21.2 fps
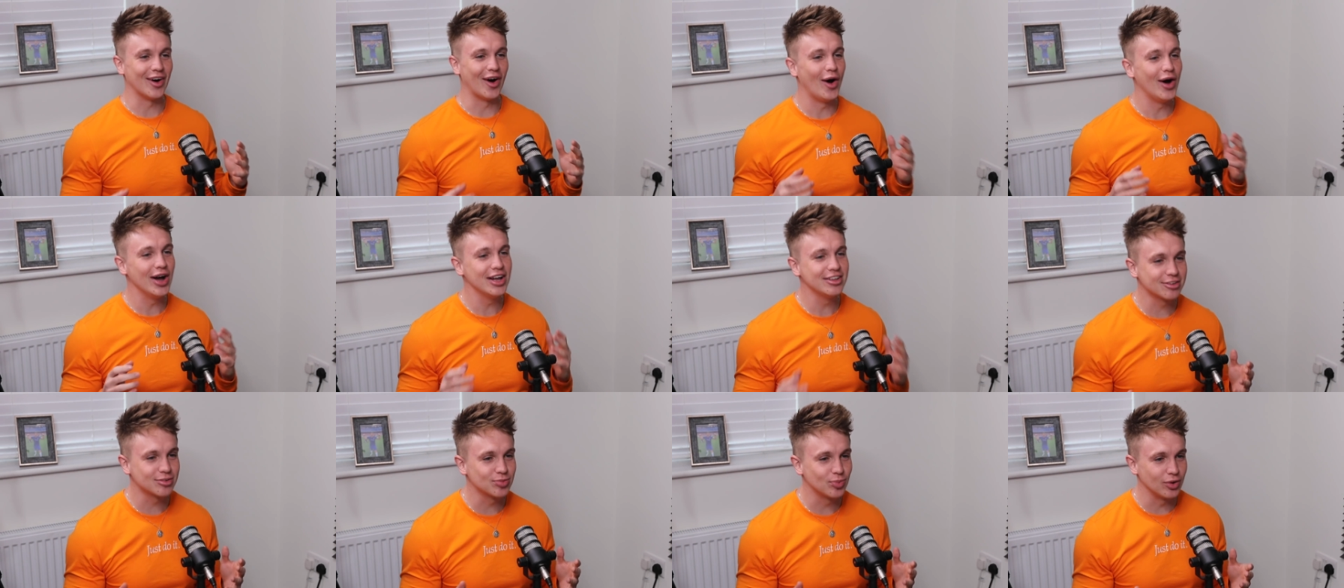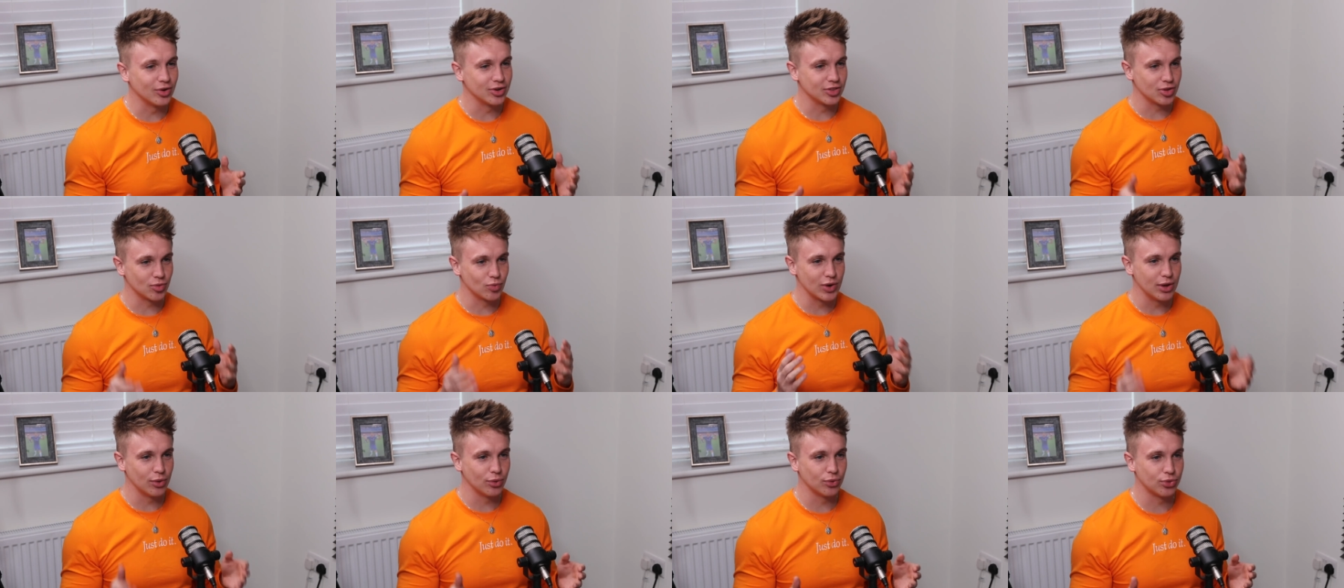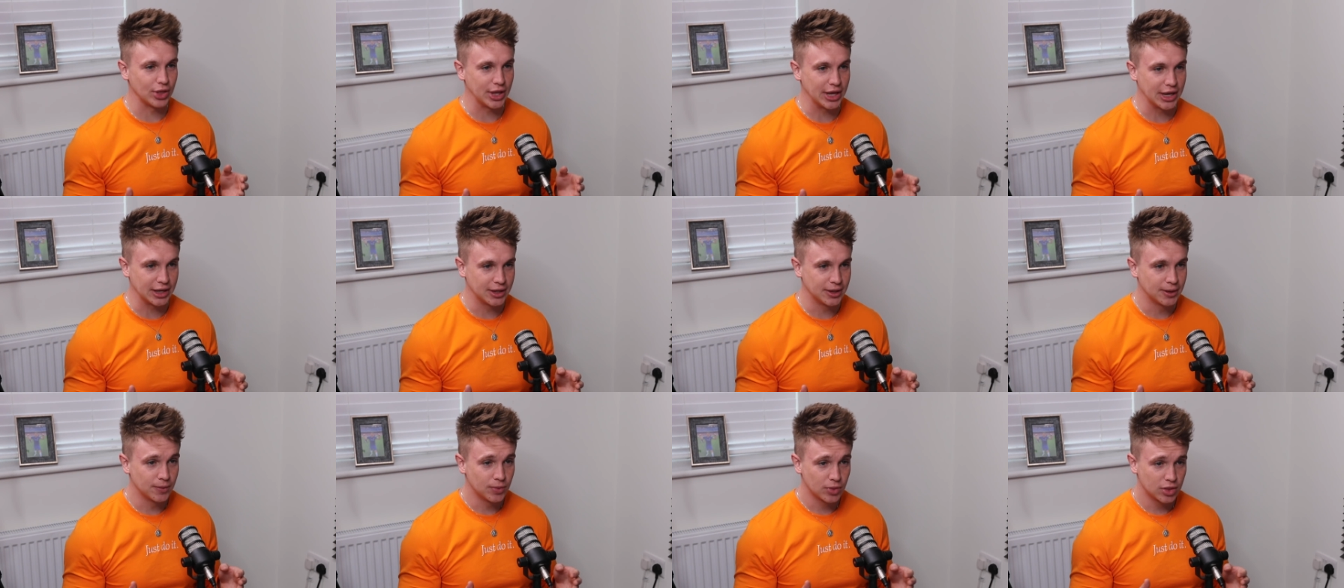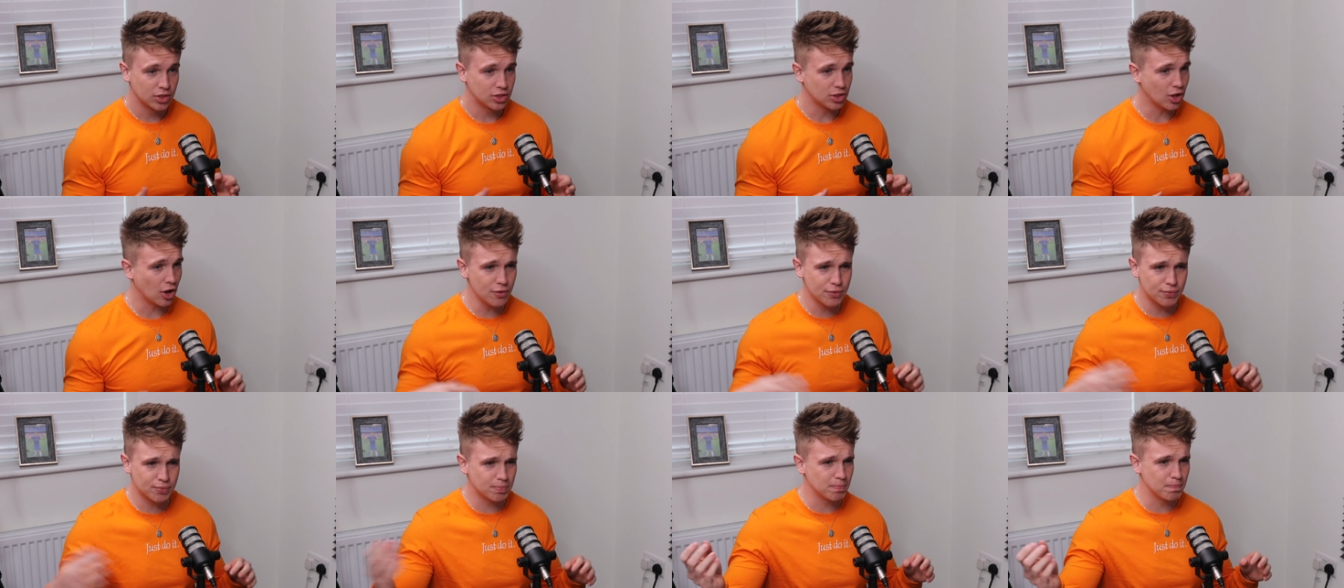no. I just want the real thing.
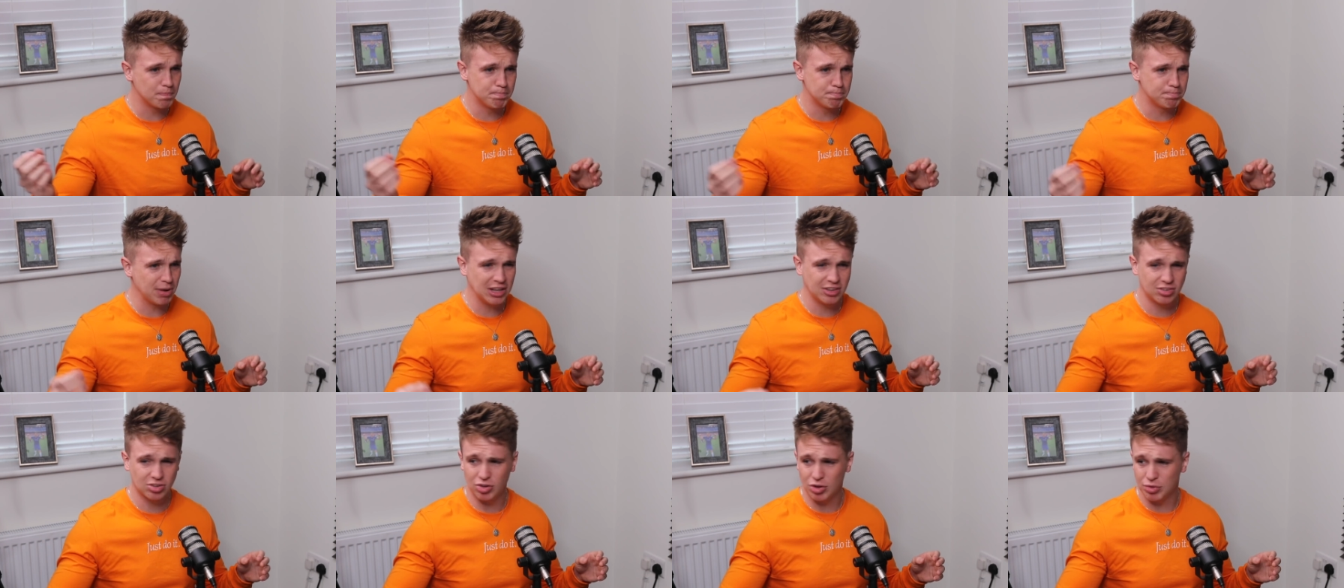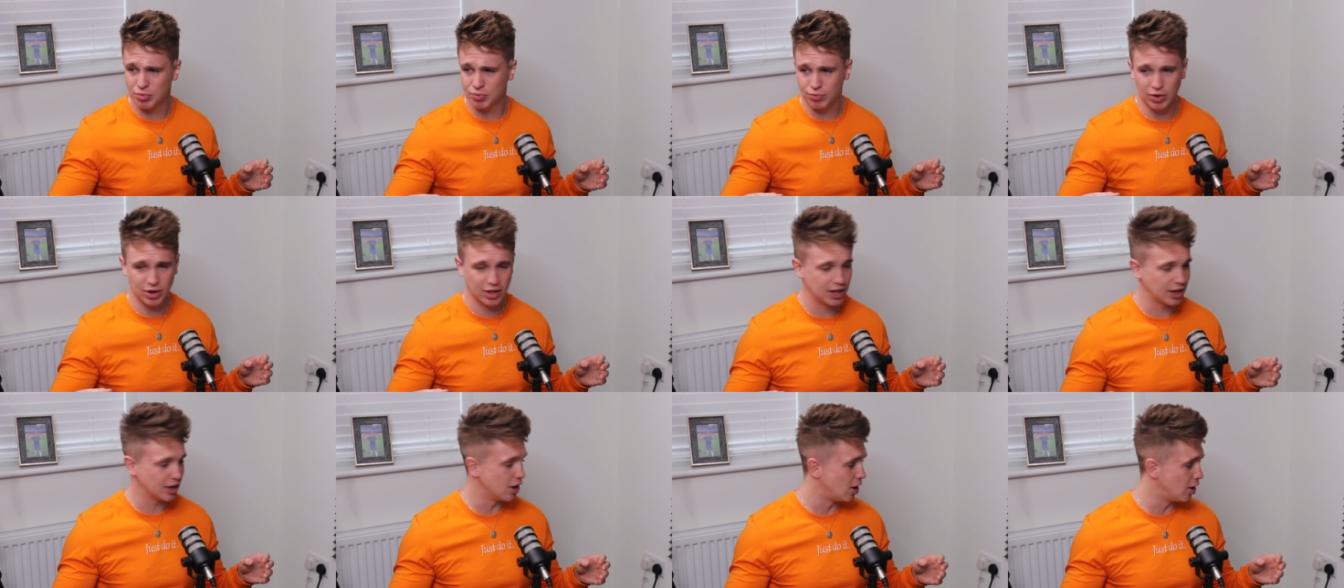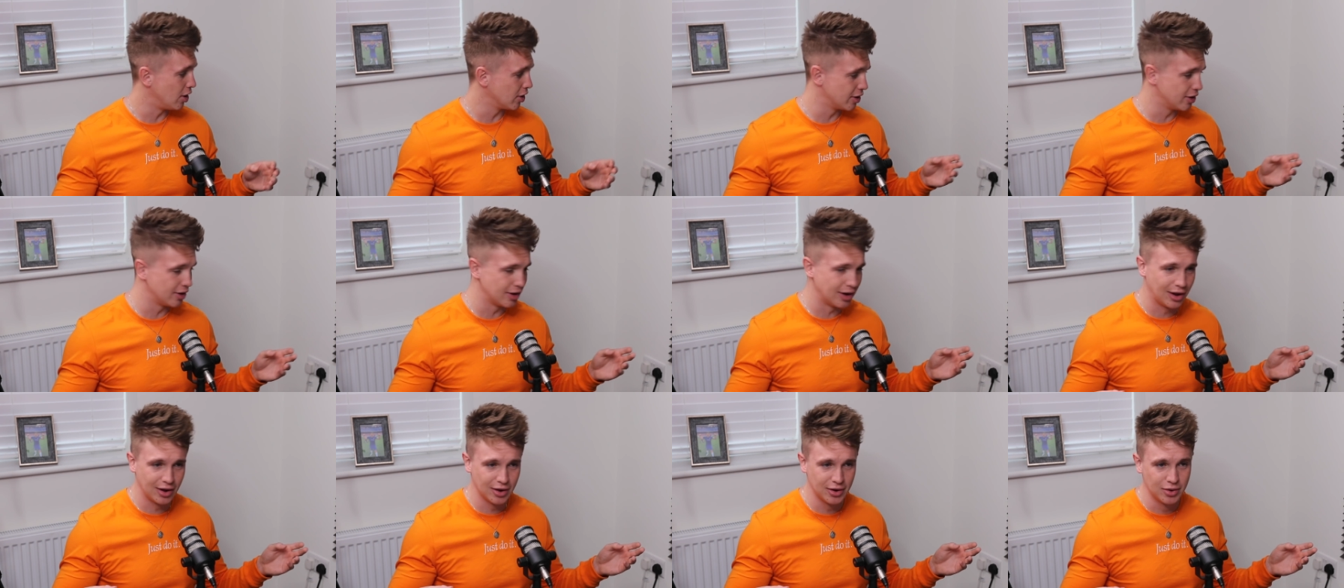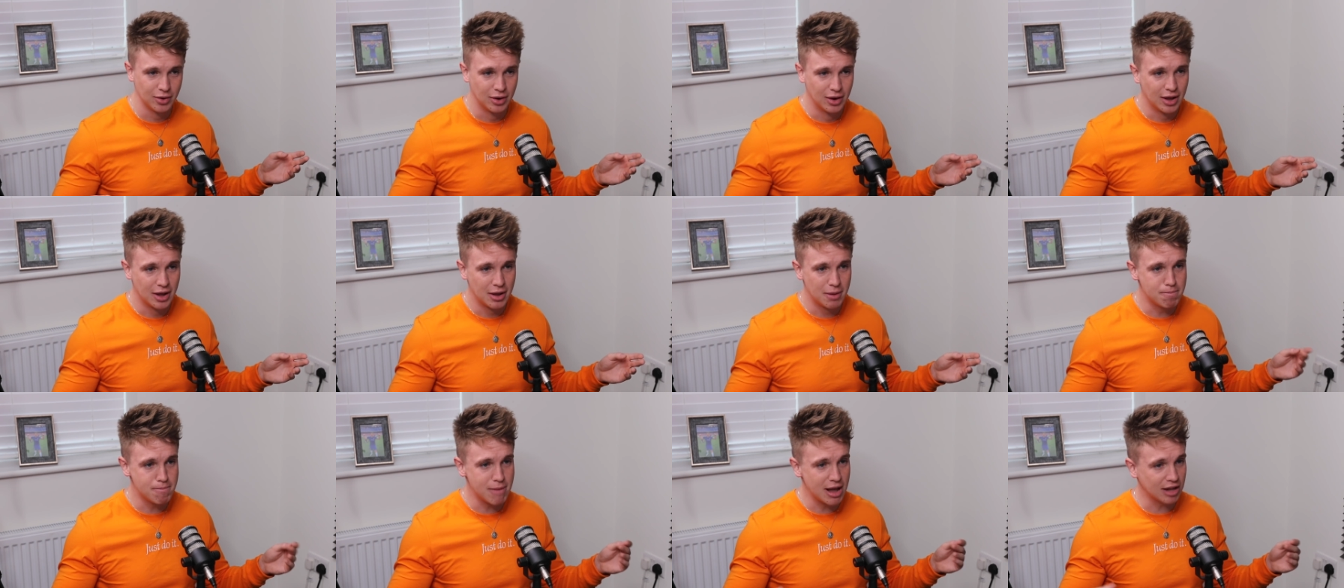No pieces of freaking, I don't know,
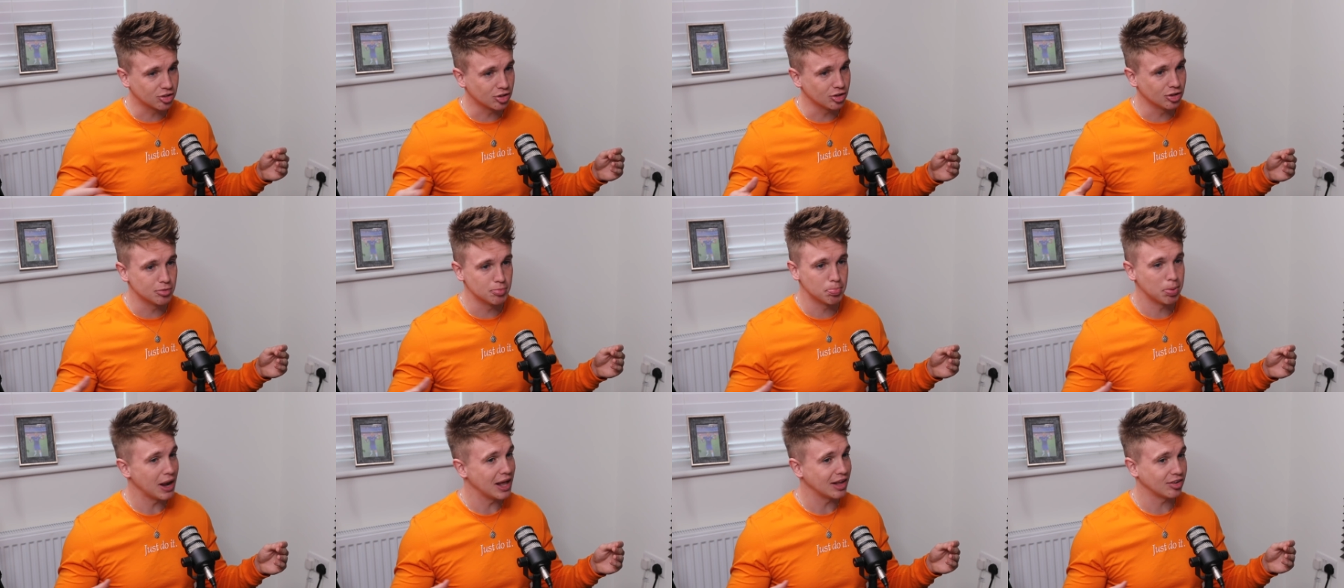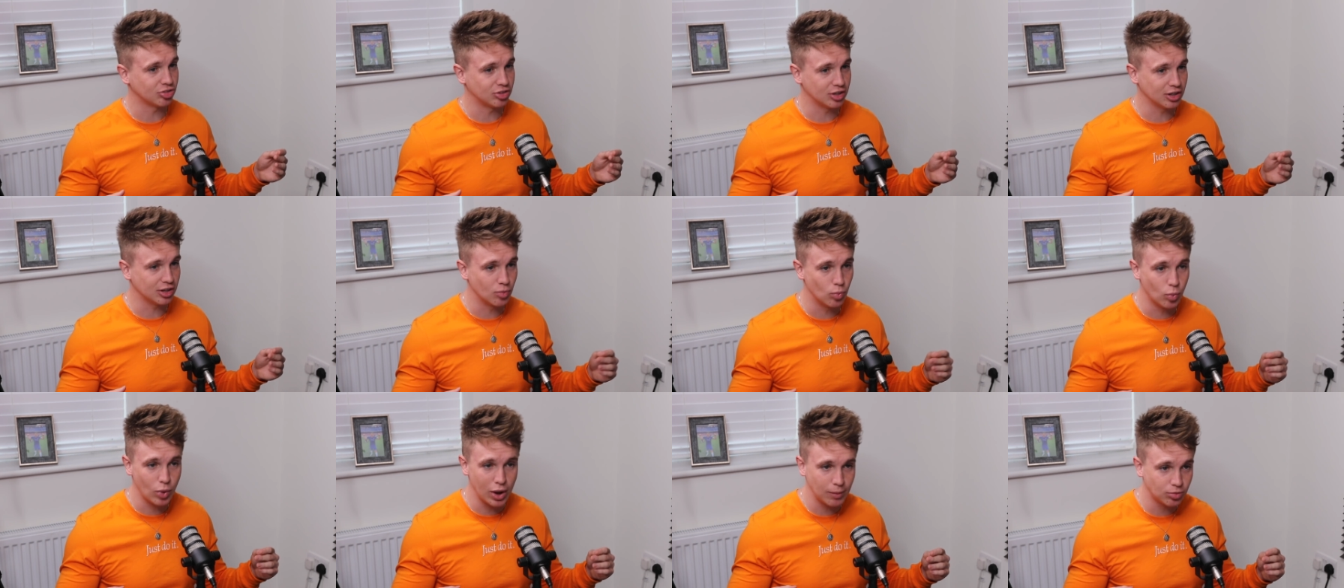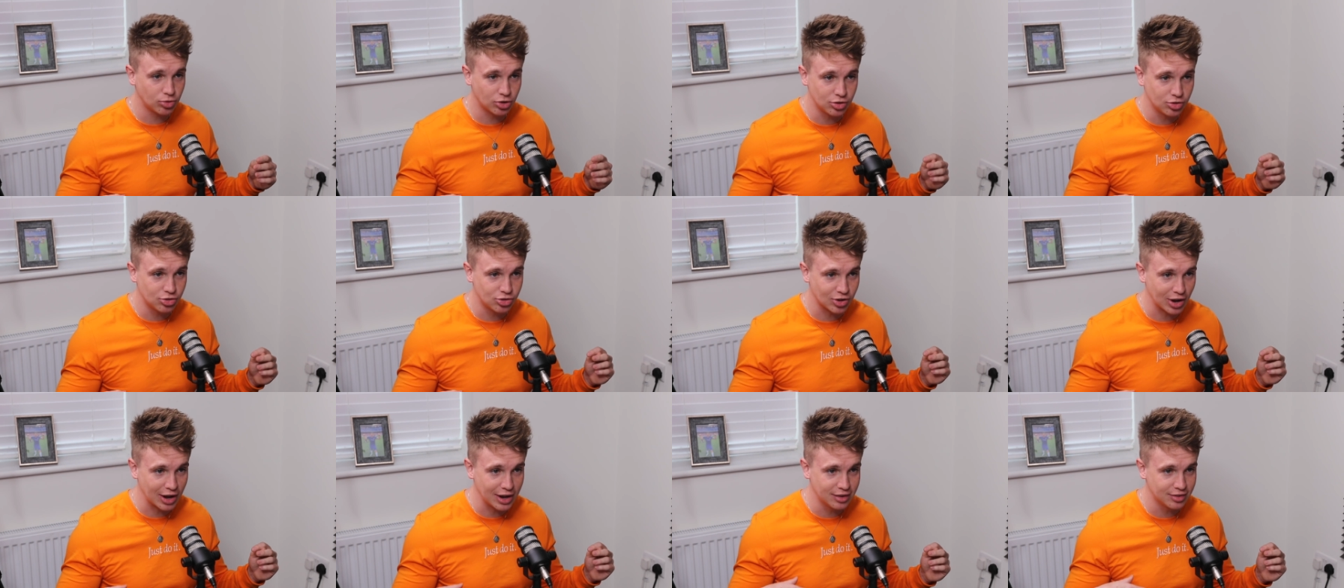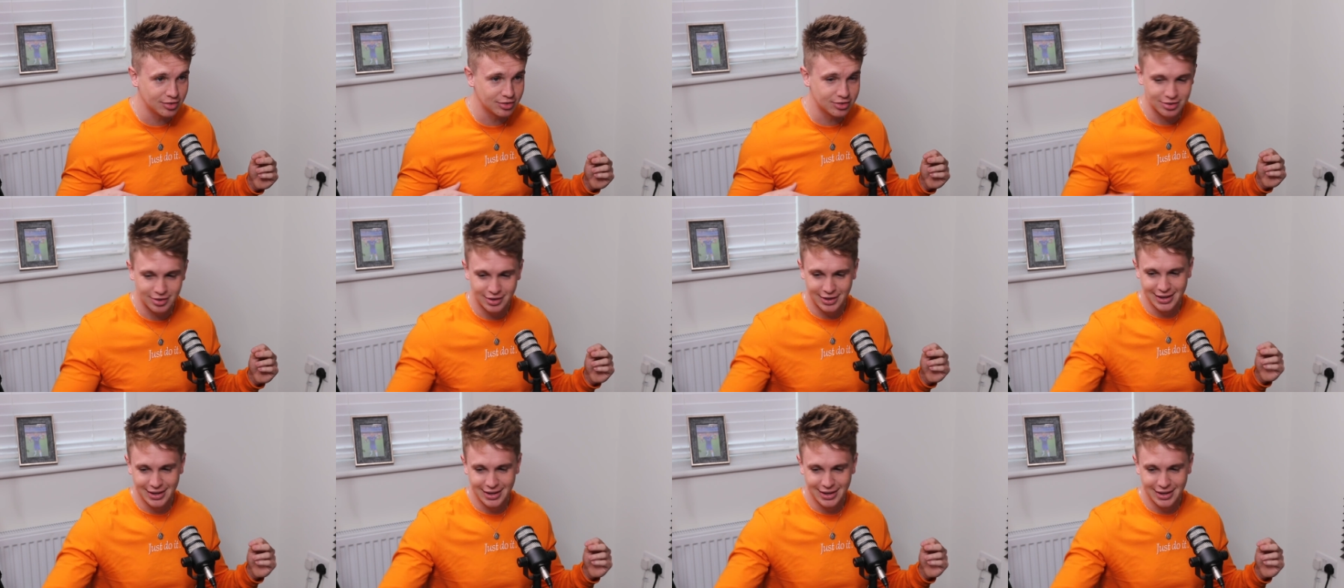metal and plastic and whips and chains